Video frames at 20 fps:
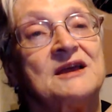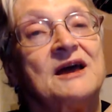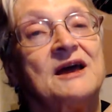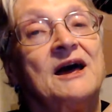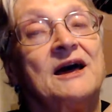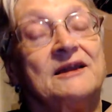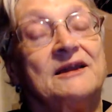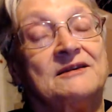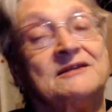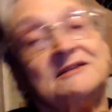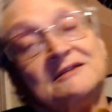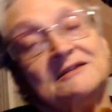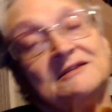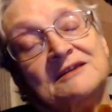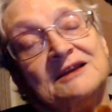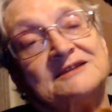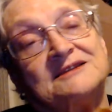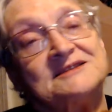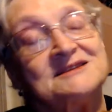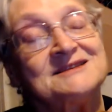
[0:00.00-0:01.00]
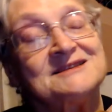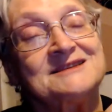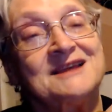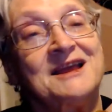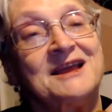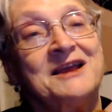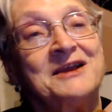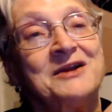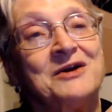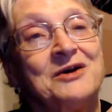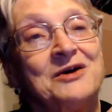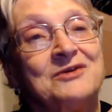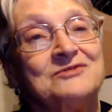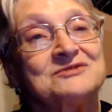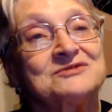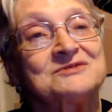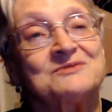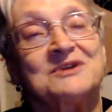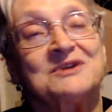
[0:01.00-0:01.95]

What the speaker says: And as the saying goes,